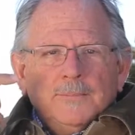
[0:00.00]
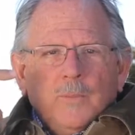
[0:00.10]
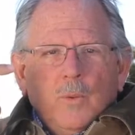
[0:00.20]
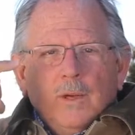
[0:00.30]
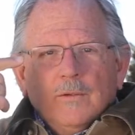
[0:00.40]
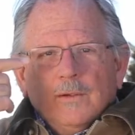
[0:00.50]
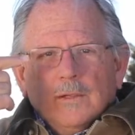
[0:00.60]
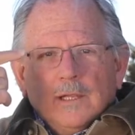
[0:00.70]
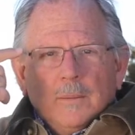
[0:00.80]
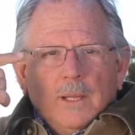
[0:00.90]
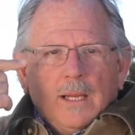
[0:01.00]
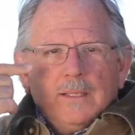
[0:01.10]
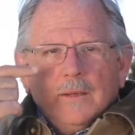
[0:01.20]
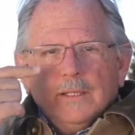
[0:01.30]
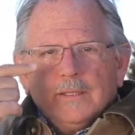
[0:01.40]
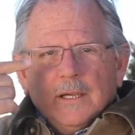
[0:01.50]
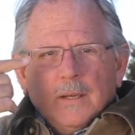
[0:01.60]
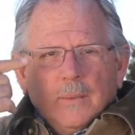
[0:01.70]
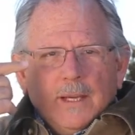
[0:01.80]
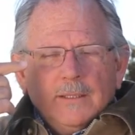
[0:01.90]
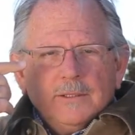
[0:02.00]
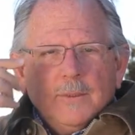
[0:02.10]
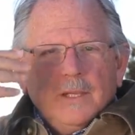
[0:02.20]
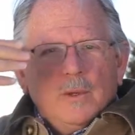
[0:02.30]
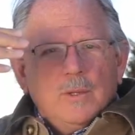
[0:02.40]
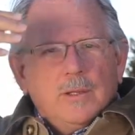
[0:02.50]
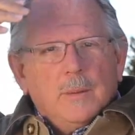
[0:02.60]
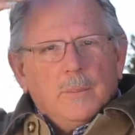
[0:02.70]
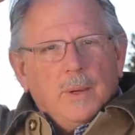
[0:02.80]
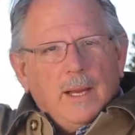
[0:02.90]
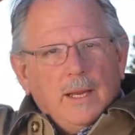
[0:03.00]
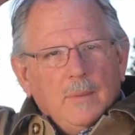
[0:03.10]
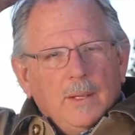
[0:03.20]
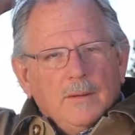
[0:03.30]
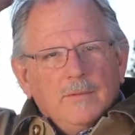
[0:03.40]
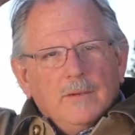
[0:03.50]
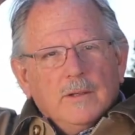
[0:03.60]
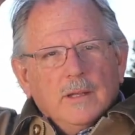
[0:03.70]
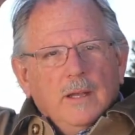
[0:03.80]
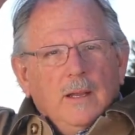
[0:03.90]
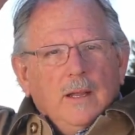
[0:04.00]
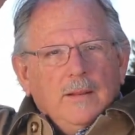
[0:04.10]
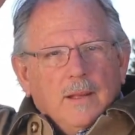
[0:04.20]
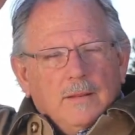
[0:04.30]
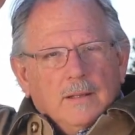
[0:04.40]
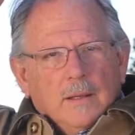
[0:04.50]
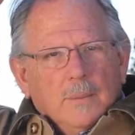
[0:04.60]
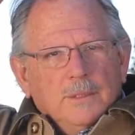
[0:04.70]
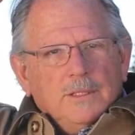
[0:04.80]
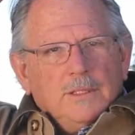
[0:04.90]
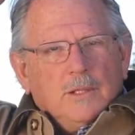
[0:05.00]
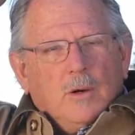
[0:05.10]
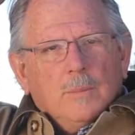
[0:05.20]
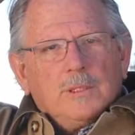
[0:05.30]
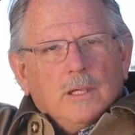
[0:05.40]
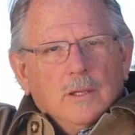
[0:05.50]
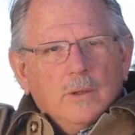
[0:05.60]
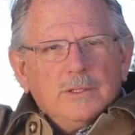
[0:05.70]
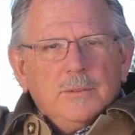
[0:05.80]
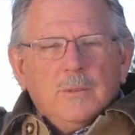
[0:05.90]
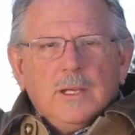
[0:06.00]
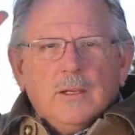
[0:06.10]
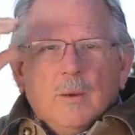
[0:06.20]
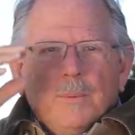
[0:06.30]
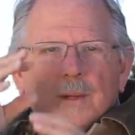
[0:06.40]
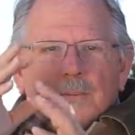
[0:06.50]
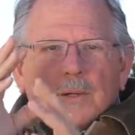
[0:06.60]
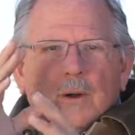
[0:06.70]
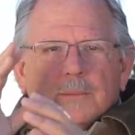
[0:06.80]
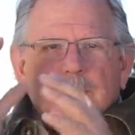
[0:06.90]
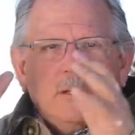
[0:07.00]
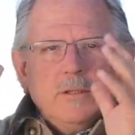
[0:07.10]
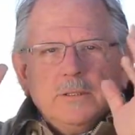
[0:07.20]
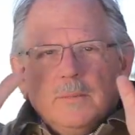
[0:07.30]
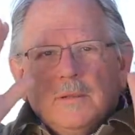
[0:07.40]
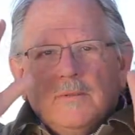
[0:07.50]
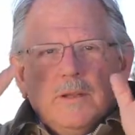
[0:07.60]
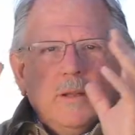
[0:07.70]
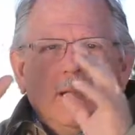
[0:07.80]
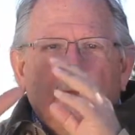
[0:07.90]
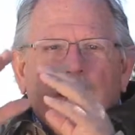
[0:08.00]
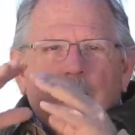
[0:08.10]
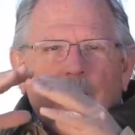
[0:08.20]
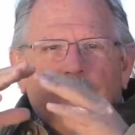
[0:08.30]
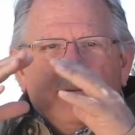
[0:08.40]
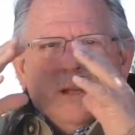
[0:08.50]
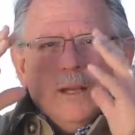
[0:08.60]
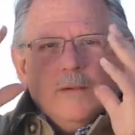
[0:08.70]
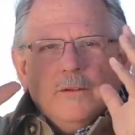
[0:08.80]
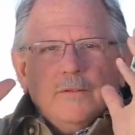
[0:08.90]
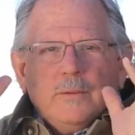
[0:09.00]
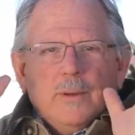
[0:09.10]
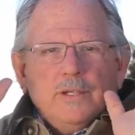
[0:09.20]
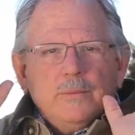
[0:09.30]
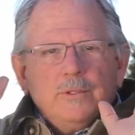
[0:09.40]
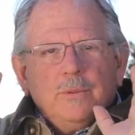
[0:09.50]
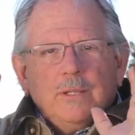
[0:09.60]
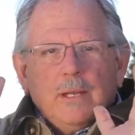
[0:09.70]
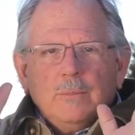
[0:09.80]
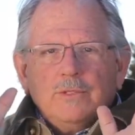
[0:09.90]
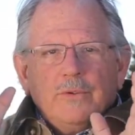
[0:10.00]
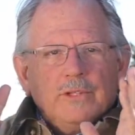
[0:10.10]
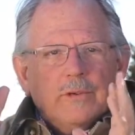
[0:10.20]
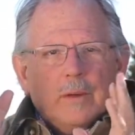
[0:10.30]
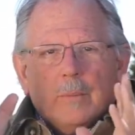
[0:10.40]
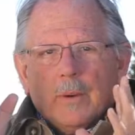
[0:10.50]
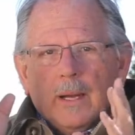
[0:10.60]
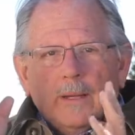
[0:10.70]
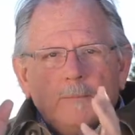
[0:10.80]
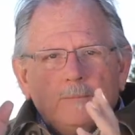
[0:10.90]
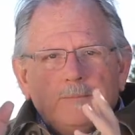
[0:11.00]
We can feel little blocked areas in our retinas. We can go into the brain. We can feel the numbness in the corpus callosum. We can open up the corpus callosum and feel the flooding of information between the hemispheres of our brain.